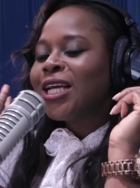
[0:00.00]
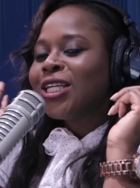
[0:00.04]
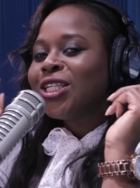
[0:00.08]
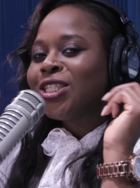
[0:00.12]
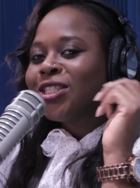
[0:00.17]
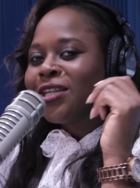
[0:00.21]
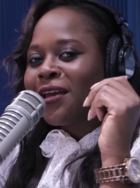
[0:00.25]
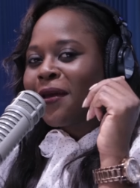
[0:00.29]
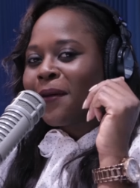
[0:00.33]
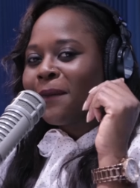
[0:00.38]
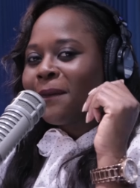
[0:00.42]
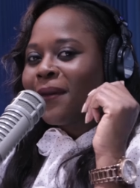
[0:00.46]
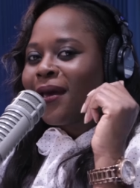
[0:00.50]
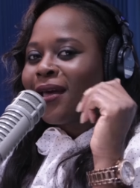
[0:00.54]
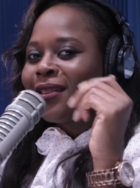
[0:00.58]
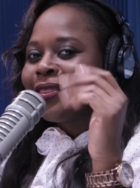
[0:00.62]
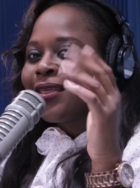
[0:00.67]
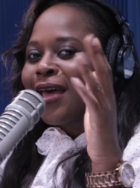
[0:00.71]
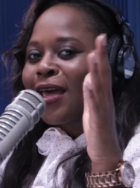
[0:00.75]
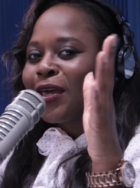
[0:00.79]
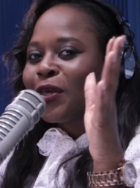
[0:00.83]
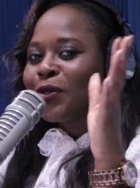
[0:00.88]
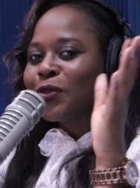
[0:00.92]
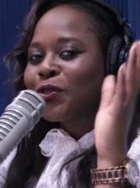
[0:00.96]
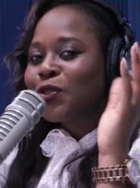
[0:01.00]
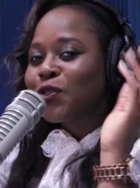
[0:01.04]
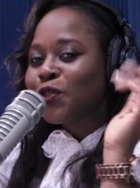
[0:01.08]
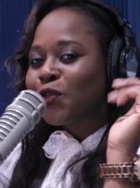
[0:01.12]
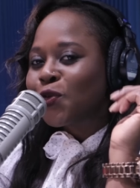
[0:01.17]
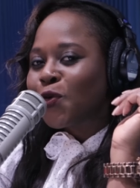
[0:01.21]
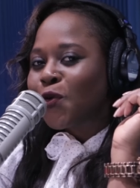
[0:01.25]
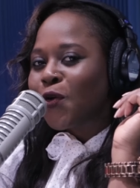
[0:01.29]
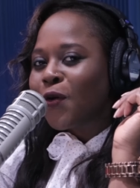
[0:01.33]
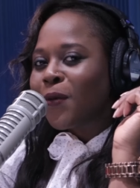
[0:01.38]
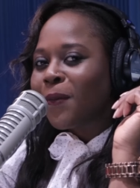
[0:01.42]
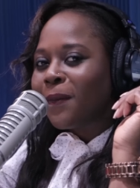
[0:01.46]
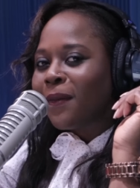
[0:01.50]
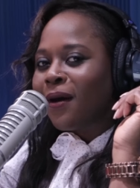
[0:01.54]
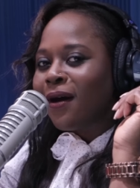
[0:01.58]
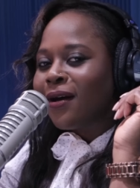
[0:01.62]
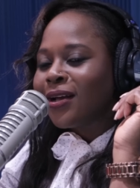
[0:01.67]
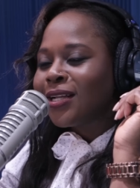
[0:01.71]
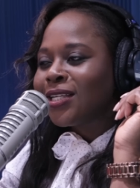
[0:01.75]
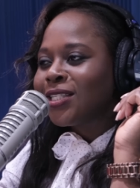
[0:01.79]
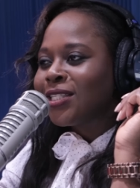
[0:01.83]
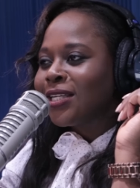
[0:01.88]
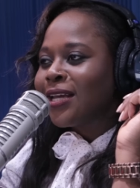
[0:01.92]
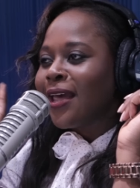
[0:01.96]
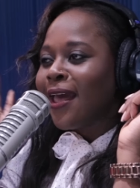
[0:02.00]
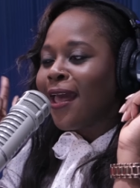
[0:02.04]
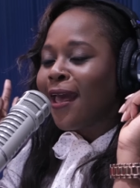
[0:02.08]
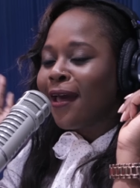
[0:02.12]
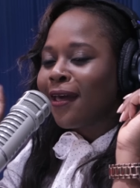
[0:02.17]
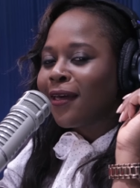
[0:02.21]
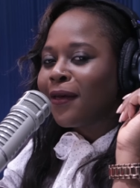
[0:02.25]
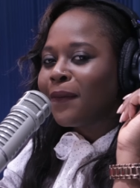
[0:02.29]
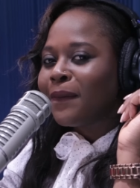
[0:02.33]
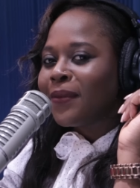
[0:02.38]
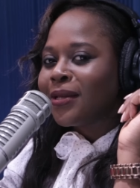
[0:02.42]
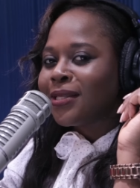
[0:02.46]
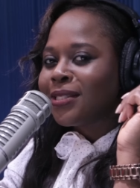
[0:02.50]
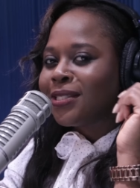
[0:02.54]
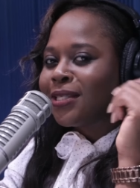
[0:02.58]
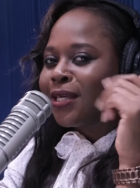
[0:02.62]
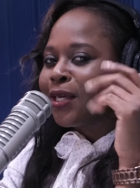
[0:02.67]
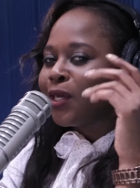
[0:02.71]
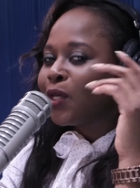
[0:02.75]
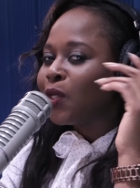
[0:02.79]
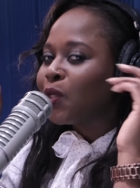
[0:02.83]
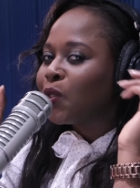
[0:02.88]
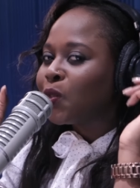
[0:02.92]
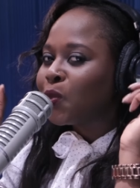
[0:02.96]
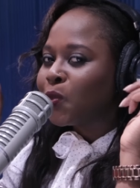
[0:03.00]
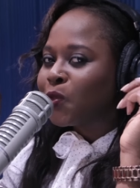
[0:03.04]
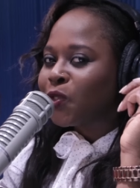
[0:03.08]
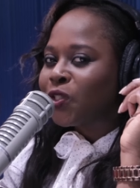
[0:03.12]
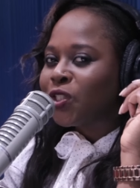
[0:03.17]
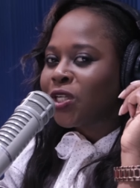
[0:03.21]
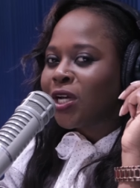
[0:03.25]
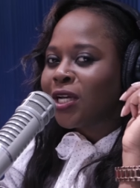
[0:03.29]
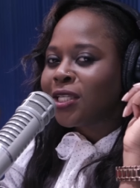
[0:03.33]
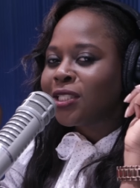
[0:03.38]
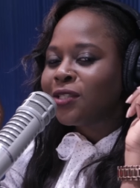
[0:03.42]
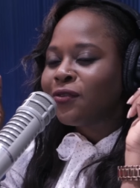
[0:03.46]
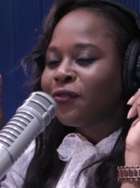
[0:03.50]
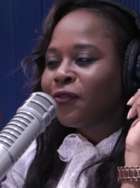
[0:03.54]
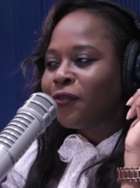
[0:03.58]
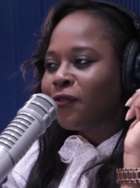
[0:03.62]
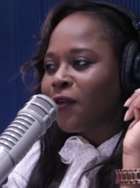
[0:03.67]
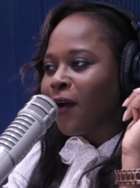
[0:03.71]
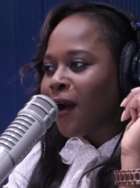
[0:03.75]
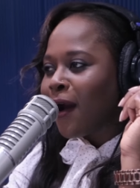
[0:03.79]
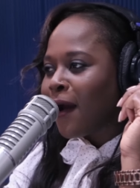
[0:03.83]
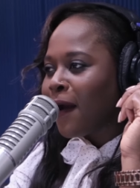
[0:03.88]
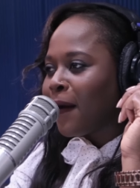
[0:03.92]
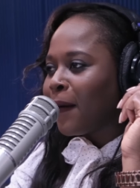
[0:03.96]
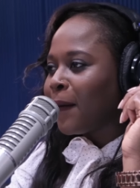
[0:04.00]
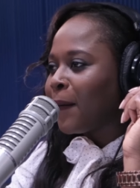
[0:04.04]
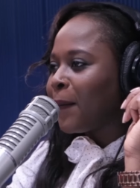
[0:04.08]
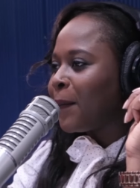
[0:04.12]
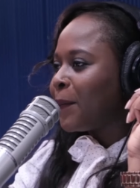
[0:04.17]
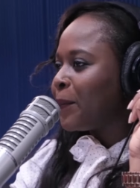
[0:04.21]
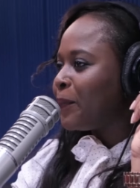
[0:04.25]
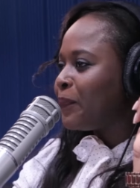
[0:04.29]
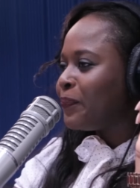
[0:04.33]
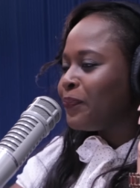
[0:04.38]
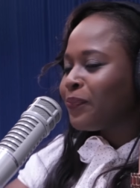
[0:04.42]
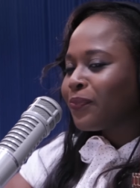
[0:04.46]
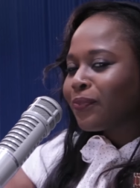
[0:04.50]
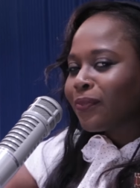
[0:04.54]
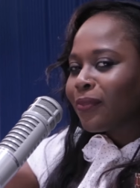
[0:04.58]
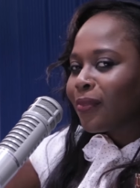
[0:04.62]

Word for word: Shane Bear, thank you so much. Air Committee Illusions. Yeah, he's Shane, my brother.